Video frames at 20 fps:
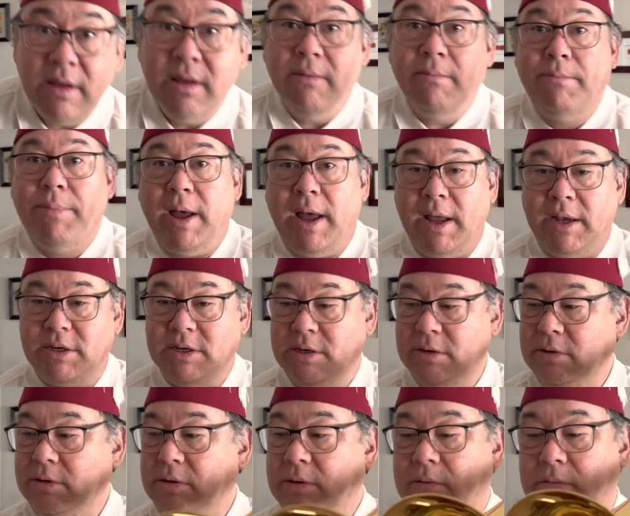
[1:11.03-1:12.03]
But
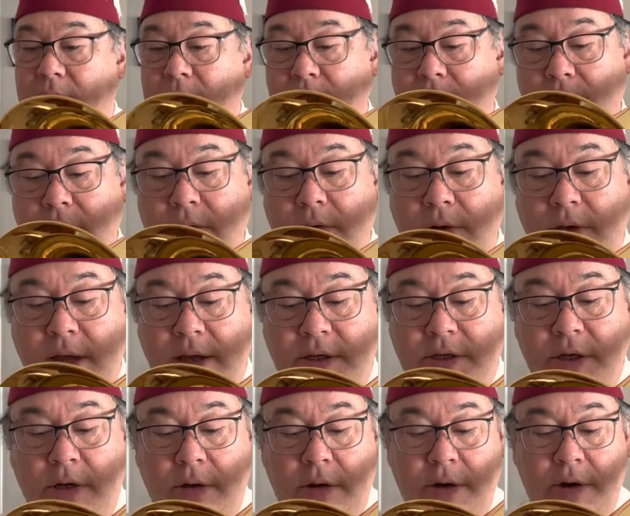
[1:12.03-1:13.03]
you get
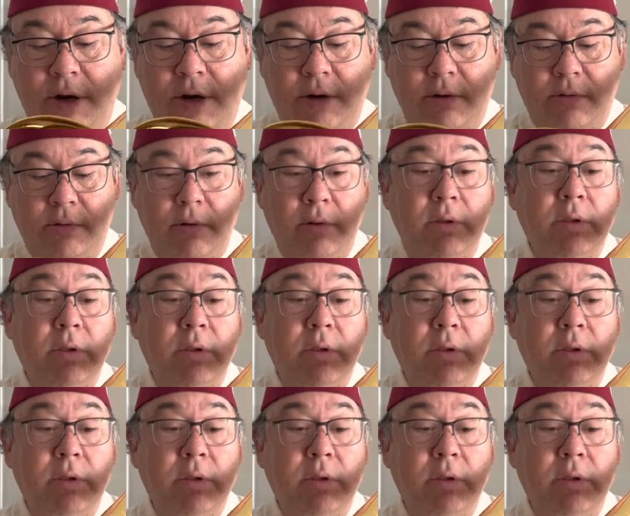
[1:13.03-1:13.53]
to learn it,